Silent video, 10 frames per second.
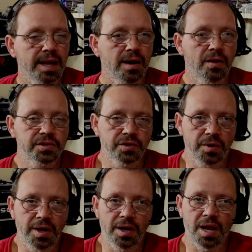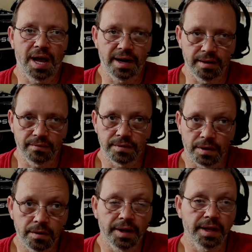and also a lot of
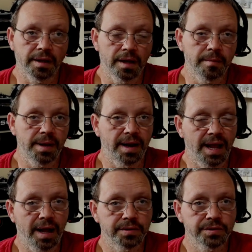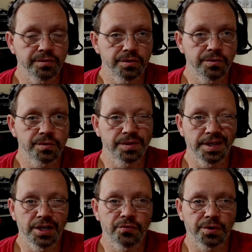learning about how to use
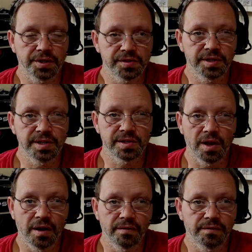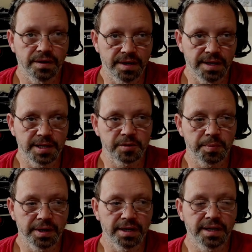the intricacies of a
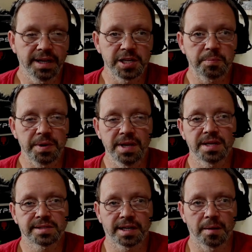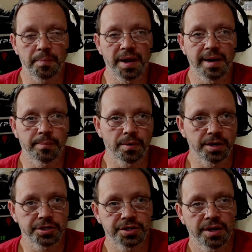DSP. A DSP is like a
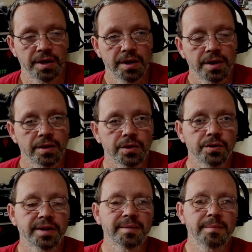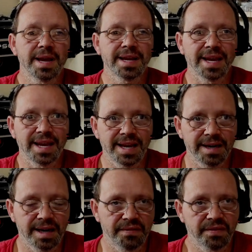paintbrush. You can make
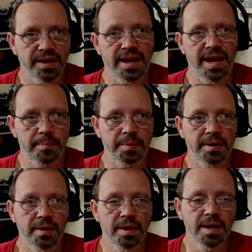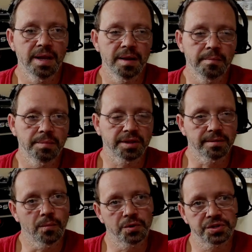anything happen,
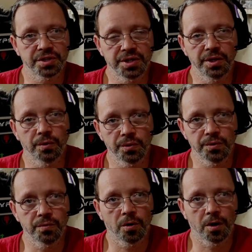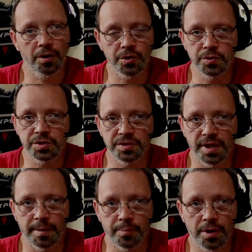but the more skilled you are
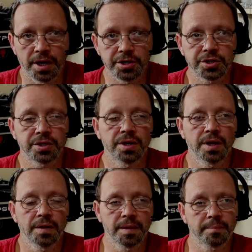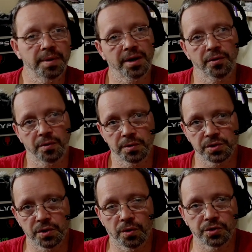using that brush, the better the
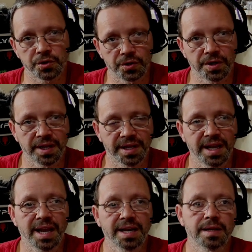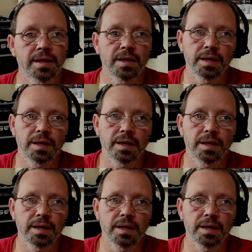results you're going to get